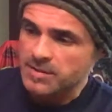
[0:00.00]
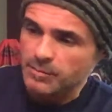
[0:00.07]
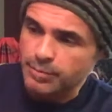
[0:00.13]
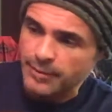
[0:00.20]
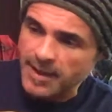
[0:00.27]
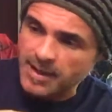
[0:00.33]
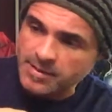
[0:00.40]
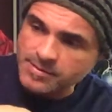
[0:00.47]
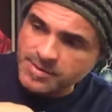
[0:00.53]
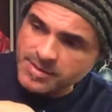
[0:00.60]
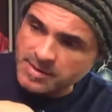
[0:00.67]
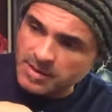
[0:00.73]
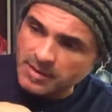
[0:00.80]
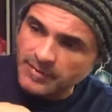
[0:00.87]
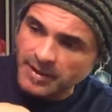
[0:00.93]
some
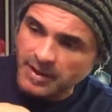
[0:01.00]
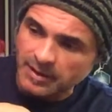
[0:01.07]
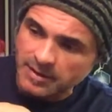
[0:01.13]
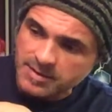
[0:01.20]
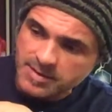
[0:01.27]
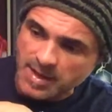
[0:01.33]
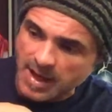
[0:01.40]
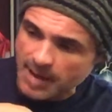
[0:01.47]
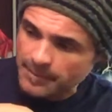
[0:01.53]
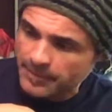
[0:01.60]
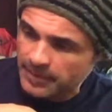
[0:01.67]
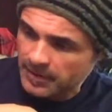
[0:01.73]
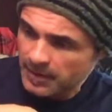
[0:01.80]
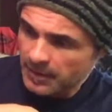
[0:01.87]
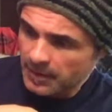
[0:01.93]
browns over here on top.